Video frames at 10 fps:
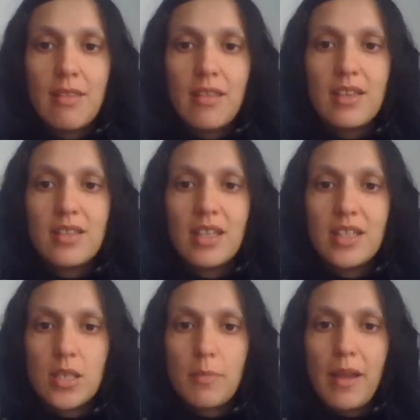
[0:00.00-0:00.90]
This
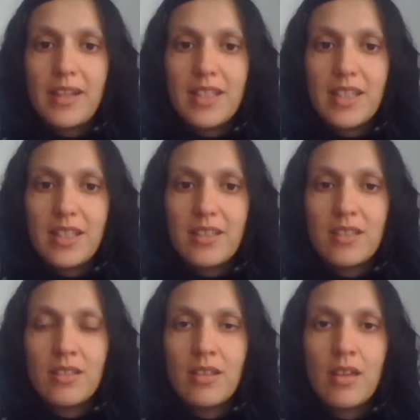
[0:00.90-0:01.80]
in Spanish
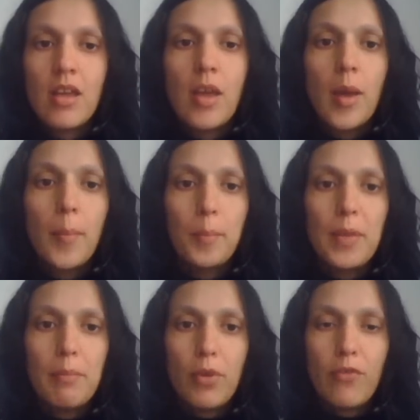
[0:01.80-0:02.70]
is,
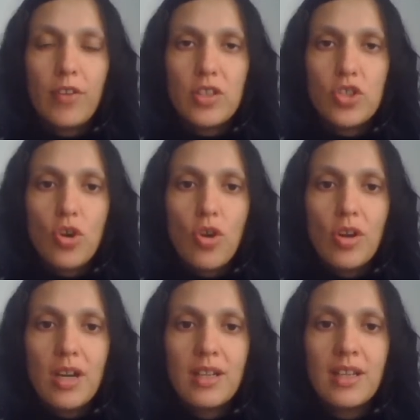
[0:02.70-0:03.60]
mi profesor
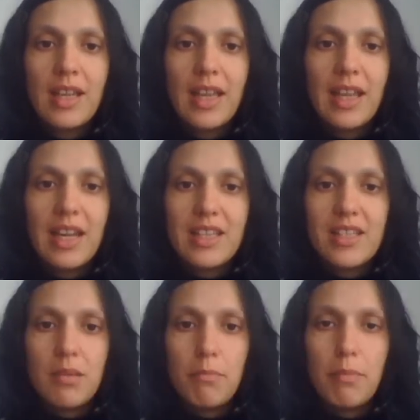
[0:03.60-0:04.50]
era
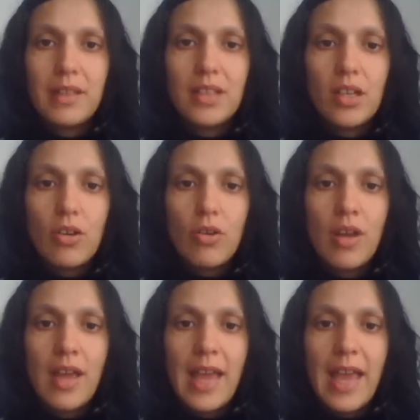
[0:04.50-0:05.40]
simpático
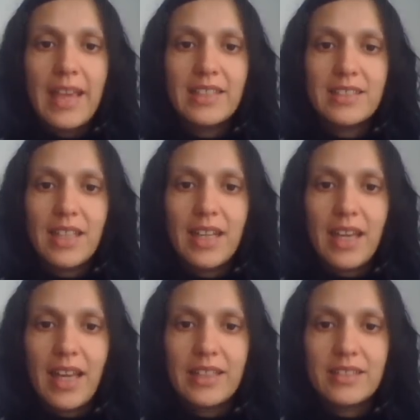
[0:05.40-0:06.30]
e
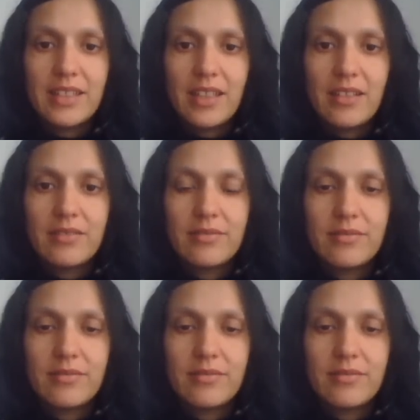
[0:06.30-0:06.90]
inteligente.